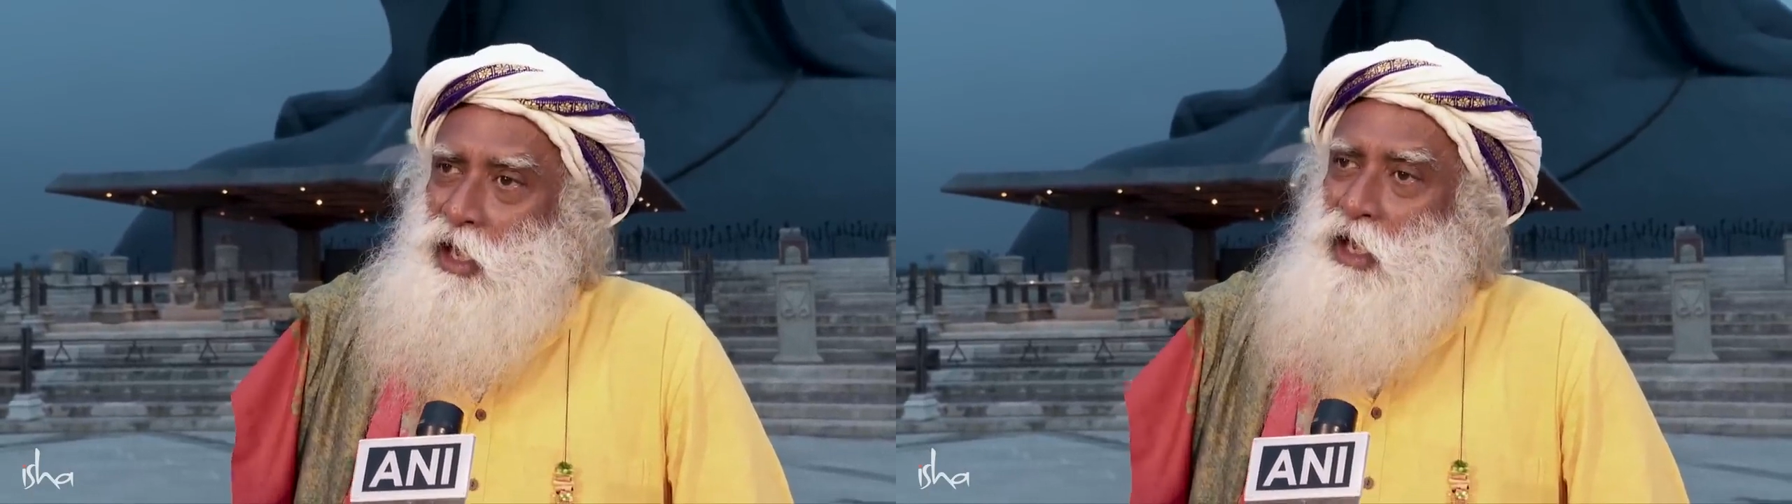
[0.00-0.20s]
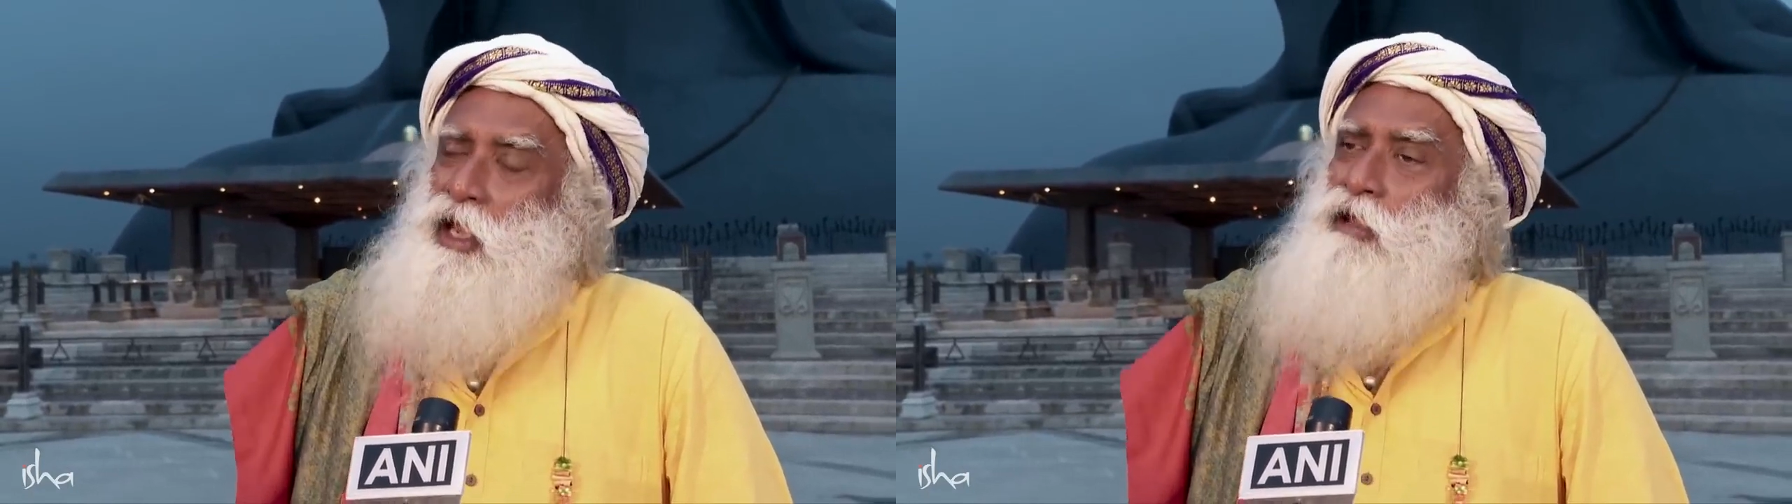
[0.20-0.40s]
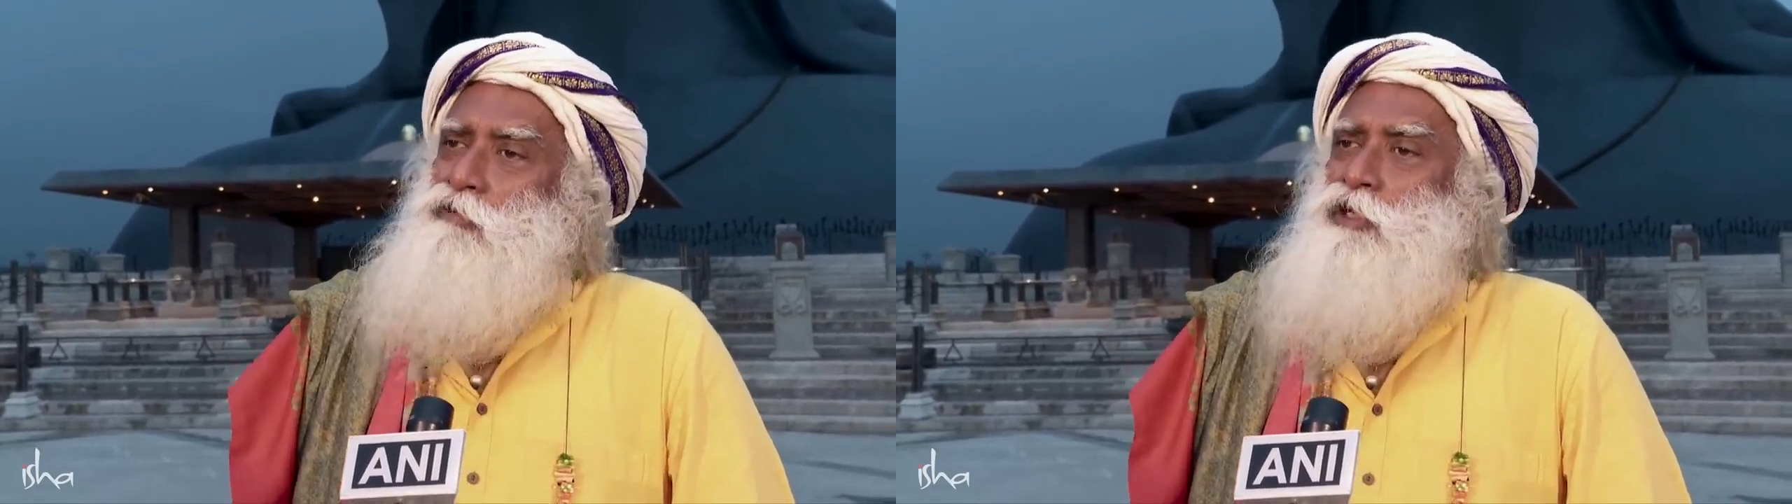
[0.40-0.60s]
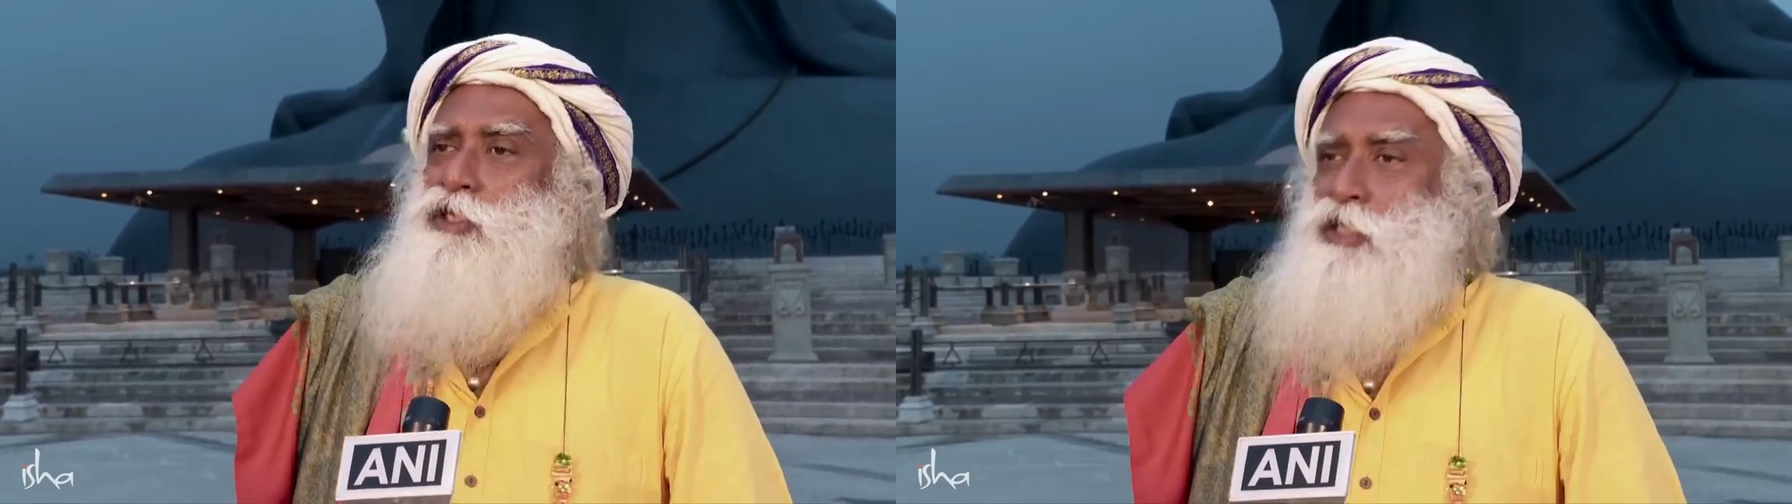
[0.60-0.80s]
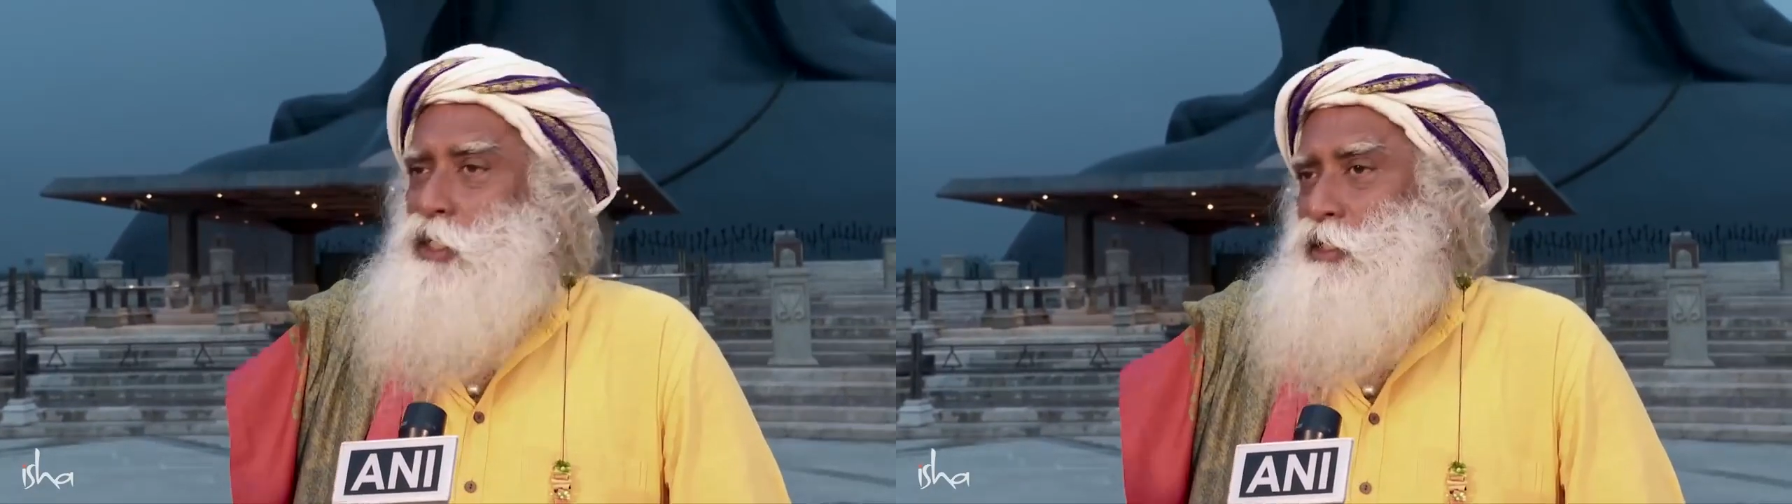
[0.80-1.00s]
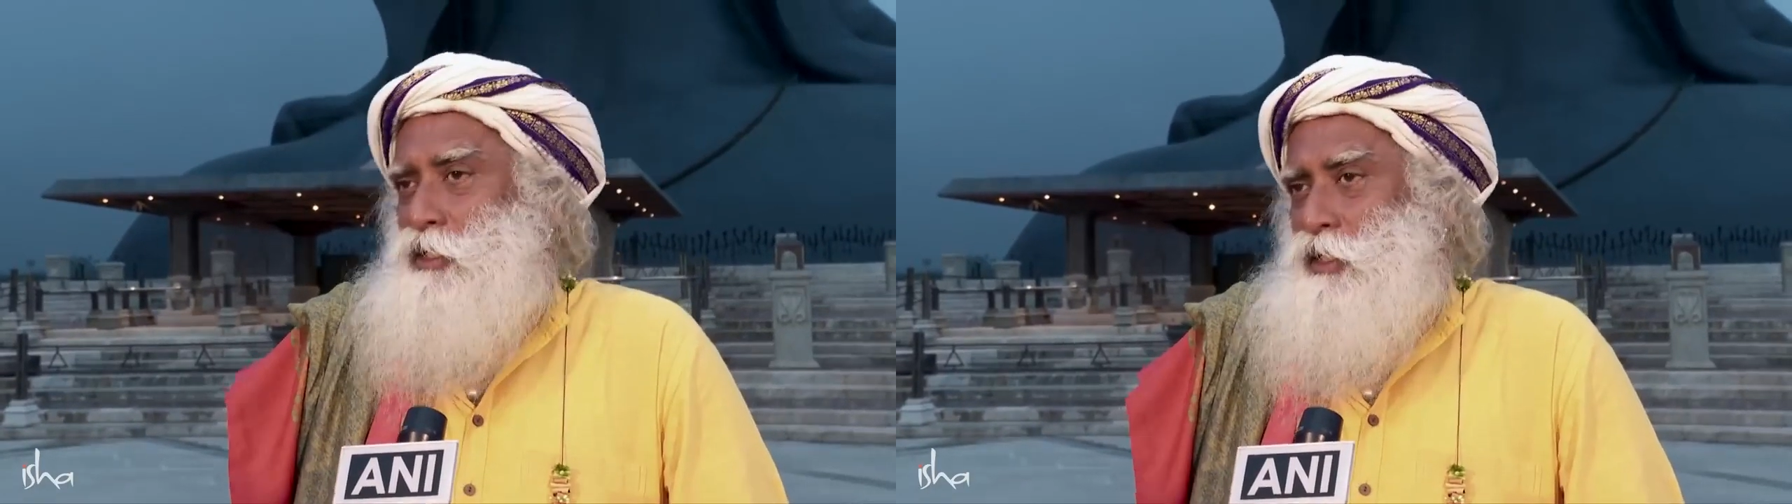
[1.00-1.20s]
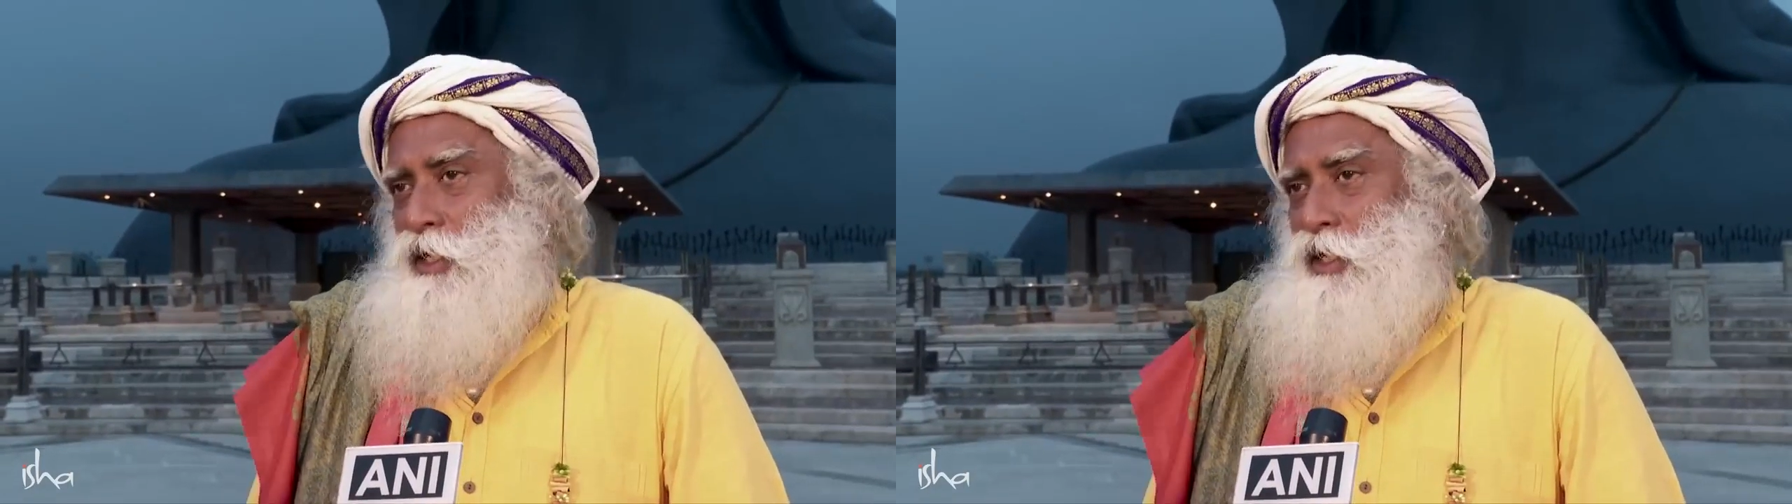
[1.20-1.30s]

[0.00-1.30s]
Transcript: and every state